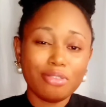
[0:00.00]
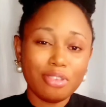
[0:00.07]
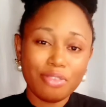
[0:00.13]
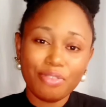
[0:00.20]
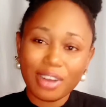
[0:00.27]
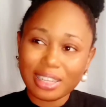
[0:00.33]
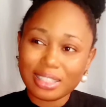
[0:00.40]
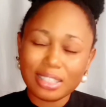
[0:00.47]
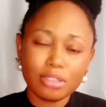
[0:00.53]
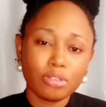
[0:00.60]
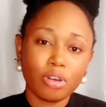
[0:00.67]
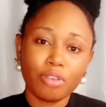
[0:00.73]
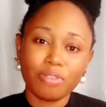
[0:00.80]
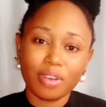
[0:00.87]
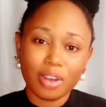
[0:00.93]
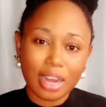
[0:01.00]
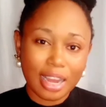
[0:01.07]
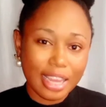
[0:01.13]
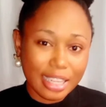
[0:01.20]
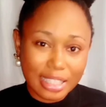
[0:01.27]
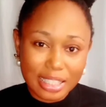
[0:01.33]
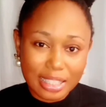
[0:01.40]
reversing of
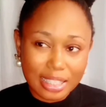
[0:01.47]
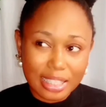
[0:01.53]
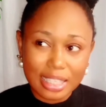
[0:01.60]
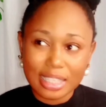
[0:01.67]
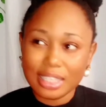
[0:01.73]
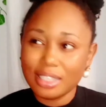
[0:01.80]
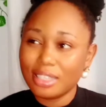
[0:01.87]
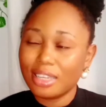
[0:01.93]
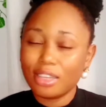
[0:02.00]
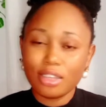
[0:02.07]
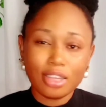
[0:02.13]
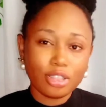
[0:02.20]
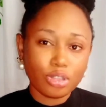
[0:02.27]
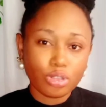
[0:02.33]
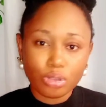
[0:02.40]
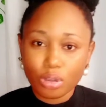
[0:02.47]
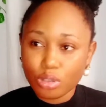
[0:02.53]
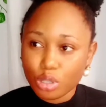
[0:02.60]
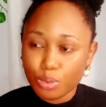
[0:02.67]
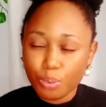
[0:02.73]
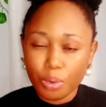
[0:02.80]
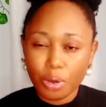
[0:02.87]
aging skin,
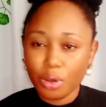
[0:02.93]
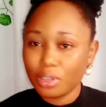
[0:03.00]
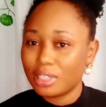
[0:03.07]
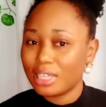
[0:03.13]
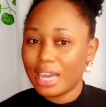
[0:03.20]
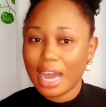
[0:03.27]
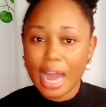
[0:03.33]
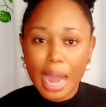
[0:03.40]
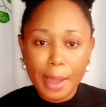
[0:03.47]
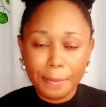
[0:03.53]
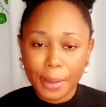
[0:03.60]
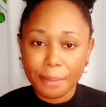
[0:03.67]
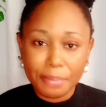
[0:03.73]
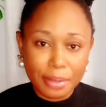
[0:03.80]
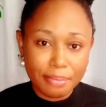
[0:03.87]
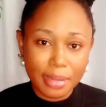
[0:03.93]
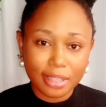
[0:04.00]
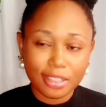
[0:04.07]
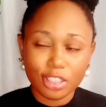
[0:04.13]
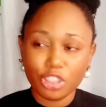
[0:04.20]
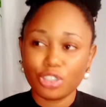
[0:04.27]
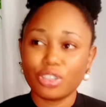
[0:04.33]
sunspots,
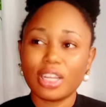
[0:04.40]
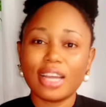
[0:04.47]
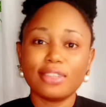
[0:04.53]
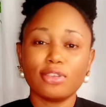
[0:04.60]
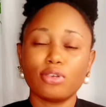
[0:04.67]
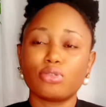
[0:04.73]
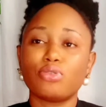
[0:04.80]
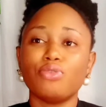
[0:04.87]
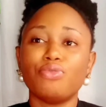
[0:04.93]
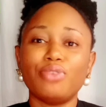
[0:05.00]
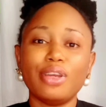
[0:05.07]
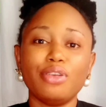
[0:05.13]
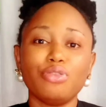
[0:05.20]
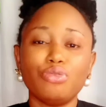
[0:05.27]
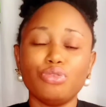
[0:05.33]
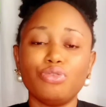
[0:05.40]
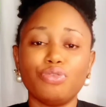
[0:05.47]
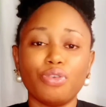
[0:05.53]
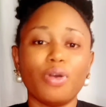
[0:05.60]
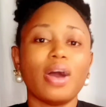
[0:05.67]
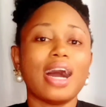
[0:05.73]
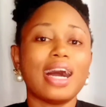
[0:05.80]
hyperpigmentation, and also very good
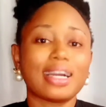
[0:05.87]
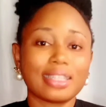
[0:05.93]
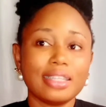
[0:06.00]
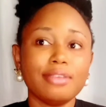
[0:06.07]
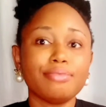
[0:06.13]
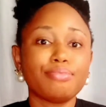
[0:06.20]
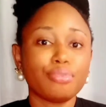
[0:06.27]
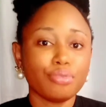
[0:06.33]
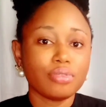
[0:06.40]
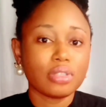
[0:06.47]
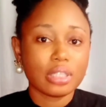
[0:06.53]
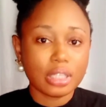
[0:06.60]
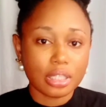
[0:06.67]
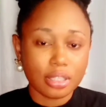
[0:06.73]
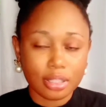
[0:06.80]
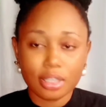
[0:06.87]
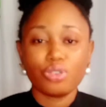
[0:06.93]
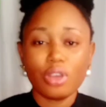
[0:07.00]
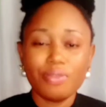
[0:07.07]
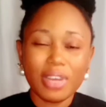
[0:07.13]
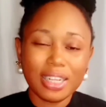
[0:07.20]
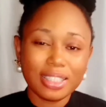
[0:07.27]
for acne prone skin.
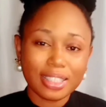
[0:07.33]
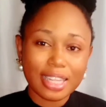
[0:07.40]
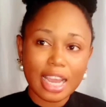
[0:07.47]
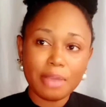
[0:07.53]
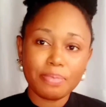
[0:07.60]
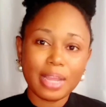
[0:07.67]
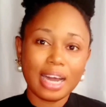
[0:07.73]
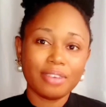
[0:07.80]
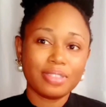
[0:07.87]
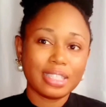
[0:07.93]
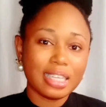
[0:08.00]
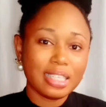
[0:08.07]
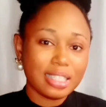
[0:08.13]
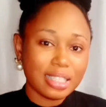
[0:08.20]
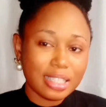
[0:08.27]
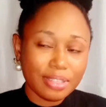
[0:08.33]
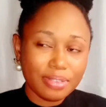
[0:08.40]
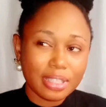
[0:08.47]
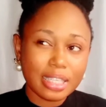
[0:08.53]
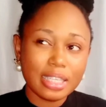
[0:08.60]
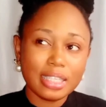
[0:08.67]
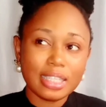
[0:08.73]
So if you are the type that have sensitive
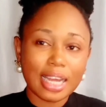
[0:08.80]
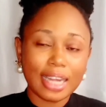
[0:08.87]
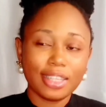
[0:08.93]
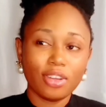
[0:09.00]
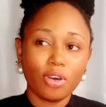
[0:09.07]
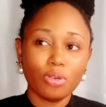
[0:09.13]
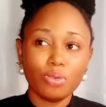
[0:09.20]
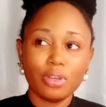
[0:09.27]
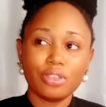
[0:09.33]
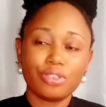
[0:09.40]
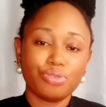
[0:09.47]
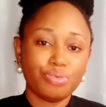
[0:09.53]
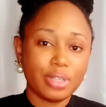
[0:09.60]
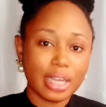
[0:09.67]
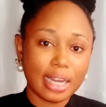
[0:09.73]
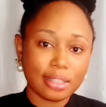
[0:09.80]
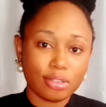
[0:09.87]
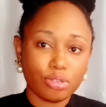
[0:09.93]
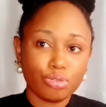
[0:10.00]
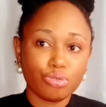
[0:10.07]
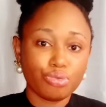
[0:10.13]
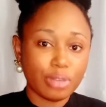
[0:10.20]
skin and always
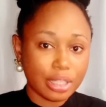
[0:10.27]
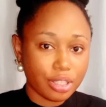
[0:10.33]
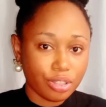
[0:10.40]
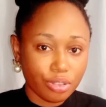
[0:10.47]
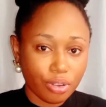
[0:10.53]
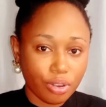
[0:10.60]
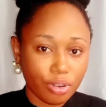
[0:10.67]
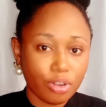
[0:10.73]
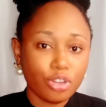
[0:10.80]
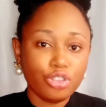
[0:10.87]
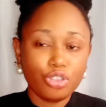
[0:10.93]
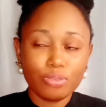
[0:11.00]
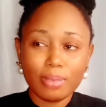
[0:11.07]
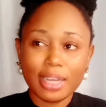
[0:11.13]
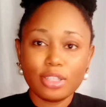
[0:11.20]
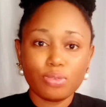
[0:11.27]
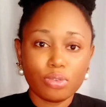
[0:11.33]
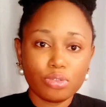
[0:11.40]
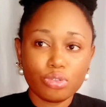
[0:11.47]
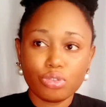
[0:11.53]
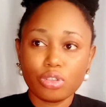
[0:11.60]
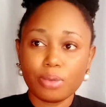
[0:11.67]
react to retinol, you might
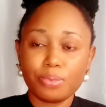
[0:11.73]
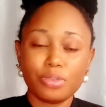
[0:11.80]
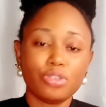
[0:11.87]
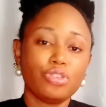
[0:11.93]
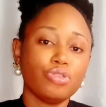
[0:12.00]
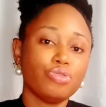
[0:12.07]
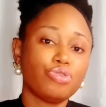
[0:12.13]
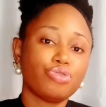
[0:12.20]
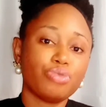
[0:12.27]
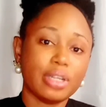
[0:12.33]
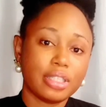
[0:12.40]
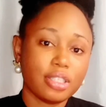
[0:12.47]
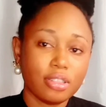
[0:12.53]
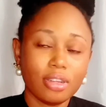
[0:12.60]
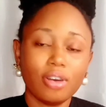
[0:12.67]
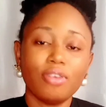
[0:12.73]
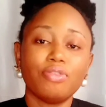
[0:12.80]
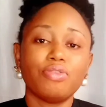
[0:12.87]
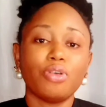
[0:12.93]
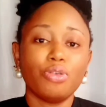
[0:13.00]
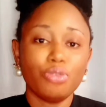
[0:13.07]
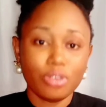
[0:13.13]
want to substitute
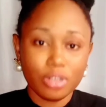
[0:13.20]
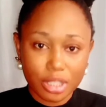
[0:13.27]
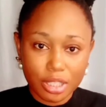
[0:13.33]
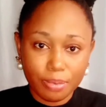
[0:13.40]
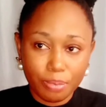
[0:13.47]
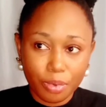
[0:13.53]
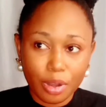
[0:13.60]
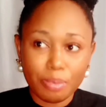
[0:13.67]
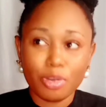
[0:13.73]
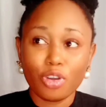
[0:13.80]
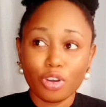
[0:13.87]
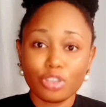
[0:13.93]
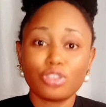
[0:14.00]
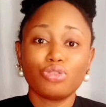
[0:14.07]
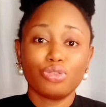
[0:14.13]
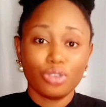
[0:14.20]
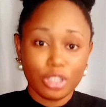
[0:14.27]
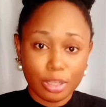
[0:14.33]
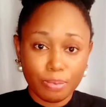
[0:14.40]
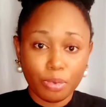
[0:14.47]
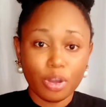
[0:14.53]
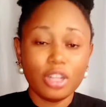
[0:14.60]
retinol for rosehip oil, because
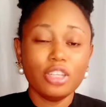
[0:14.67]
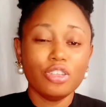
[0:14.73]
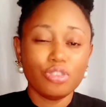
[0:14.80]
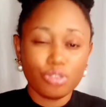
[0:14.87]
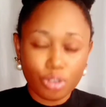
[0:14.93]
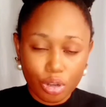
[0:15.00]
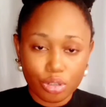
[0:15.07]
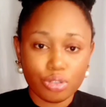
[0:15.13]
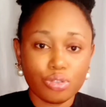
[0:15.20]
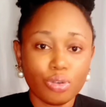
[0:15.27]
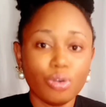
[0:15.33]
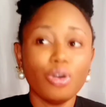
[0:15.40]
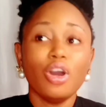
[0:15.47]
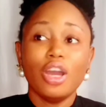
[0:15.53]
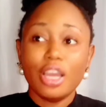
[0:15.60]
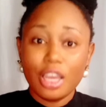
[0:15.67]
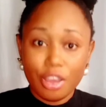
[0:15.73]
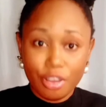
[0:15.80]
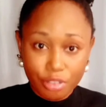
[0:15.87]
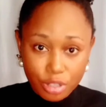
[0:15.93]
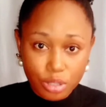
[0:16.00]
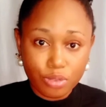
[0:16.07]
rosehip oil is also
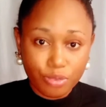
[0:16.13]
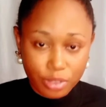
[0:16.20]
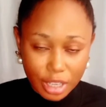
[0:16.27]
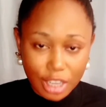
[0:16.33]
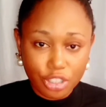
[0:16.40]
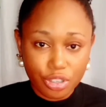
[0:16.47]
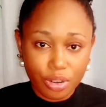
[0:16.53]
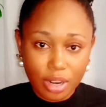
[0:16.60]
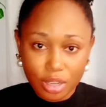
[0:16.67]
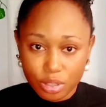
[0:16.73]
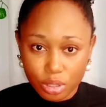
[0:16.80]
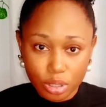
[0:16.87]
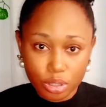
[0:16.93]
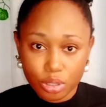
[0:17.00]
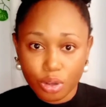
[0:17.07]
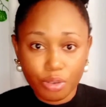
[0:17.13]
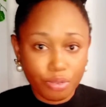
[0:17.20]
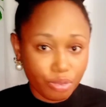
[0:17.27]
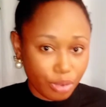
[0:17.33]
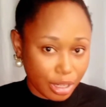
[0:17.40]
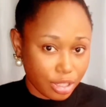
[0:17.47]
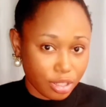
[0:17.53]
a natural source
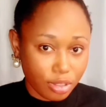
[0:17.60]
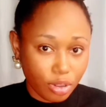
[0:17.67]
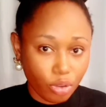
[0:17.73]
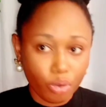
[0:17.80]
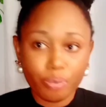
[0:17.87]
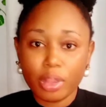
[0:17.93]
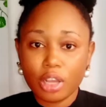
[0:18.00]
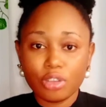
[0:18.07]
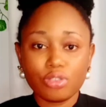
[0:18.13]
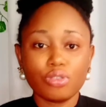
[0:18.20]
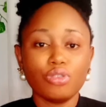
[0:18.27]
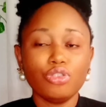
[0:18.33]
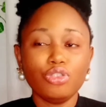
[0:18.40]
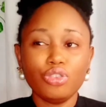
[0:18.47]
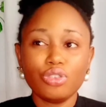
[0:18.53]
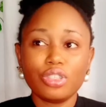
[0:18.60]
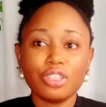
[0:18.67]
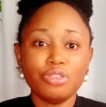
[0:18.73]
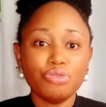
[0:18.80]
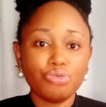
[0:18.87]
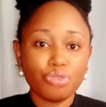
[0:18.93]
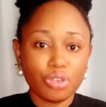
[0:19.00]
of retinol. So
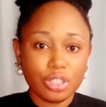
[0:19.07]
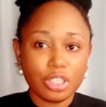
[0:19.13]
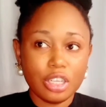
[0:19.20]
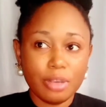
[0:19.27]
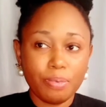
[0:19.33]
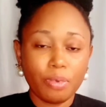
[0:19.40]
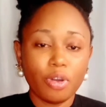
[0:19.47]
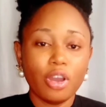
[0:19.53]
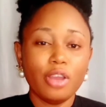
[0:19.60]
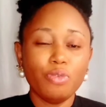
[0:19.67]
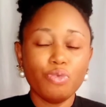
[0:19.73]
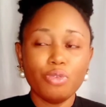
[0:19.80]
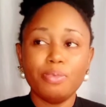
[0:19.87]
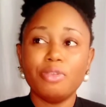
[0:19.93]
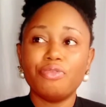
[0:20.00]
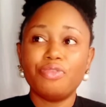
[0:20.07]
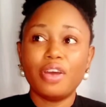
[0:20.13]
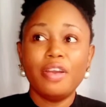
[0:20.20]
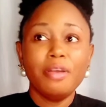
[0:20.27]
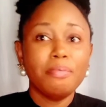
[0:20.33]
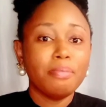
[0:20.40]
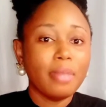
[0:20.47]
using rosehip oil will be
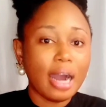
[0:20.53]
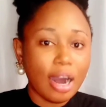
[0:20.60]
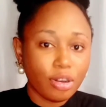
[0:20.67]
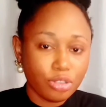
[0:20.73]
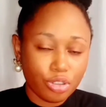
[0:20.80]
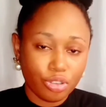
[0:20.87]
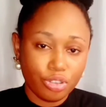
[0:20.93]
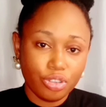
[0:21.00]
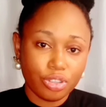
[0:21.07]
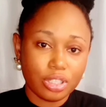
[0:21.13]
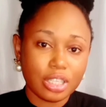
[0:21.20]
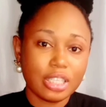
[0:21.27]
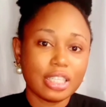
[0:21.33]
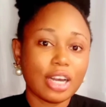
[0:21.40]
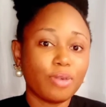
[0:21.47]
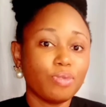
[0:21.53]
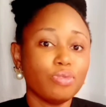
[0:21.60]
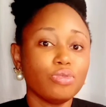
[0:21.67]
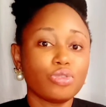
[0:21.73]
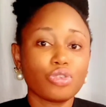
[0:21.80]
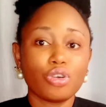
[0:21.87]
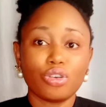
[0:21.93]
very mild on your skin and
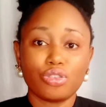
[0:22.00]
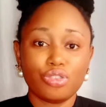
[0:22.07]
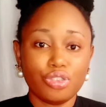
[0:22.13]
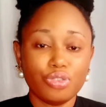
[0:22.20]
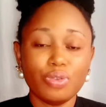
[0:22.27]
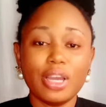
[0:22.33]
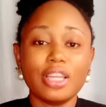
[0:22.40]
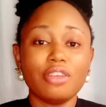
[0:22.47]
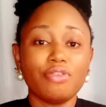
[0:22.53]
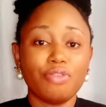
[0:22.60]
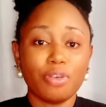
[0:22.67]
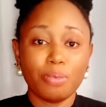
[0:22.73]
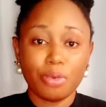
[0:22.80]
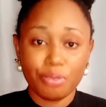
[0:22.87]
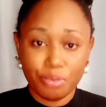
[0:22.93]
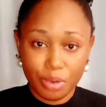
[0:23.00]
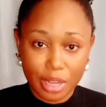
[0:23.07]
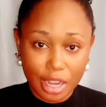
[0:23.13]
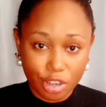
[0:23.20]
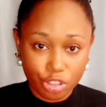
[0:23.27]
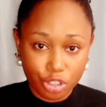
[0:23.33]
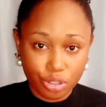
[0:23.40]
won't cause you any form of
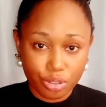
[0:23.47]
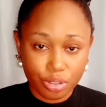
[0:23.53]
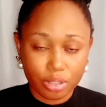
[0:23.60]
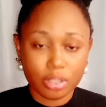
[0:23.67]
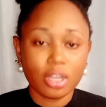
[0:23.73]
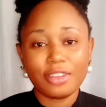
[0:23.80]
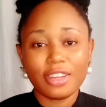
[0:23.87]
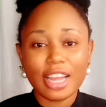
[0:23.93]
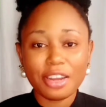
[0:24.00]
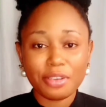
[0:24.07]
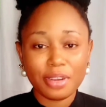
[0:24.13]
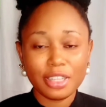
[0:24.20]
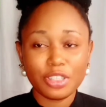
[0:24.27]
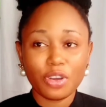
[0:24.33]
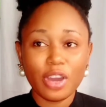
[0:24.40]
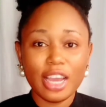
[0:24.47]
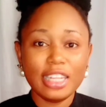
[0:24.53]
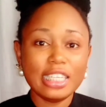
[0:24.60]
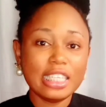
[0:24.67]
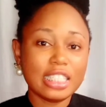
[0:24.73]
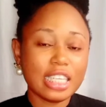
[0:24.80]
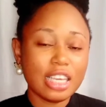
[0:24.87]
reaction. Another great
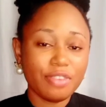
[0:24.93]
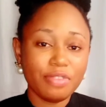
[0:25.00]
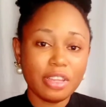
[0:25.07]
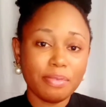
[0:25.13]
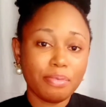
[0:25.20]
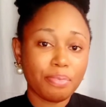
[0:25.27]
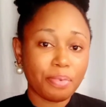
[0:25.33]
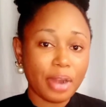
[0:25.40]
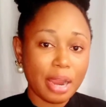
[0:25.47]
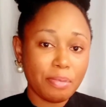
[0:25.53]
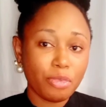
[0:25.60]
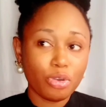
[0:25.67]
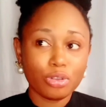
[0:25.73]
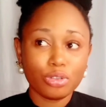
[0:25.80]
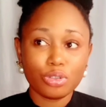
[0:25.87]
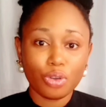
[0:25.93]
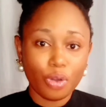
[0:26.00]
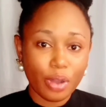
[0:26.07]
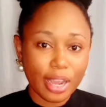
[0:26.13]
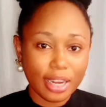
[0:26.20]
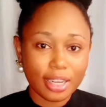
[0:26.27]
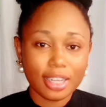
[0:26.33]
oil is evening primrose
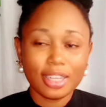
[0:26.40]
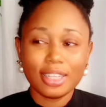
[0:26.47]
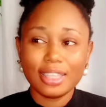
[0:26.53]
oil.